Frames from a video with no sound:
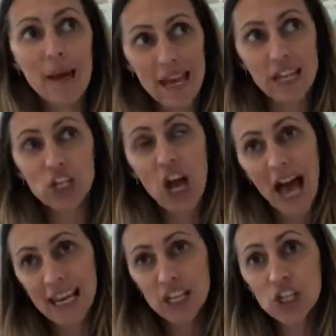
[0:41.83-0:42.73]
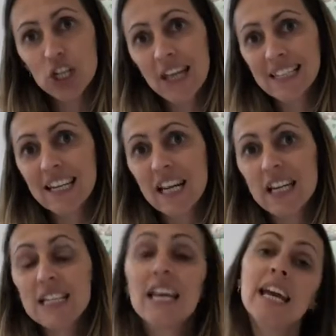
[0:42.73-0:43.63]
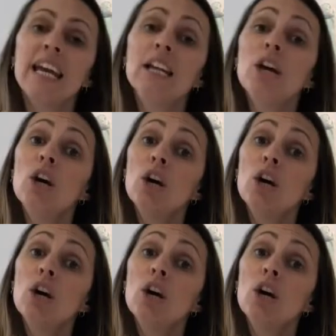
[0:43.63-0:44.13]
May Challenge 2019,